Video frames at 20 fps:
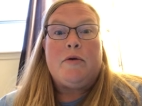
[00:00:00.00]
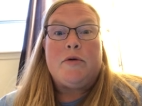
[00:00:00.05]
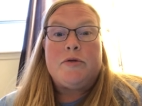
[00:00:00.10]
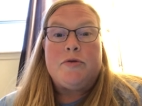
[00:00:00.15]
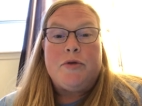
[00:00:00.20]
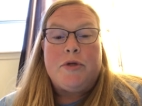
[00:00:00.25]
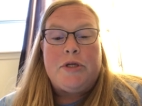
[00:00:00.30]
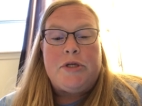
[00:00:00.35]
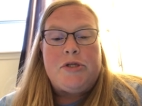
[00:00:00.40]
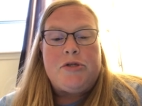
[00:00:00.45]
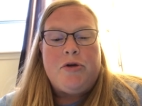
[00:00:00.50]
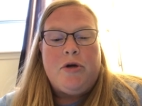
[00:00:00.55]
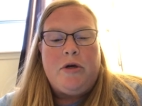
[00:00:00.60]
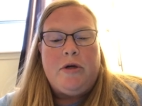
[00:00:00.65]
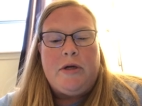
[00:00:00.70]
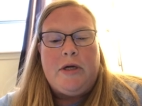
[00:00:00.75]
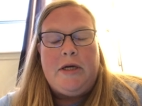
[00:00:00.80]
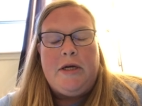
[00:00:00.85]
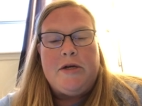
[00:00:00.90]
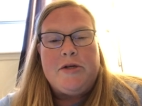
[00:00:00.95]
was really
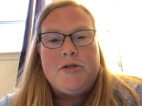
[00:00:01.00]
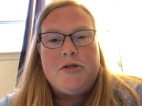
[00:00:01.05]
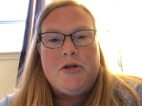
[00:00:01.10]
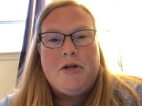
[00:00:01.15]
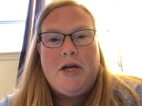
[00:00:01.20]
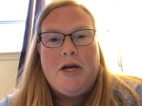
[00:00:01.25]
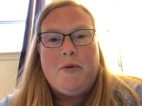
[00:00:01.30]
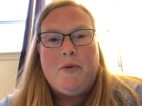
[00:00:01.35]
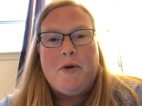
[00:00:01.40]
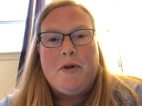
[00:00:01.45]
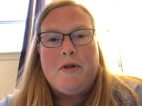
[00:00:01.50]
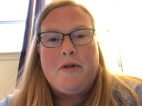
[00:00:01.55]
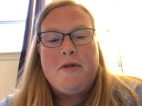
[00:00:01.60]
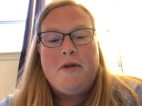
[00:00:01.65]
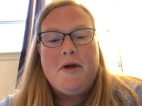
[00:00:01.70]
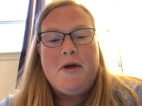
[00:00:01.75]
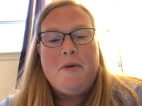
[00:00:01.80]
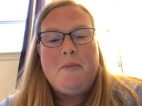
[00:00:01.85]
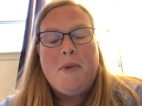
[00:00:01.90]
struggling yesterday with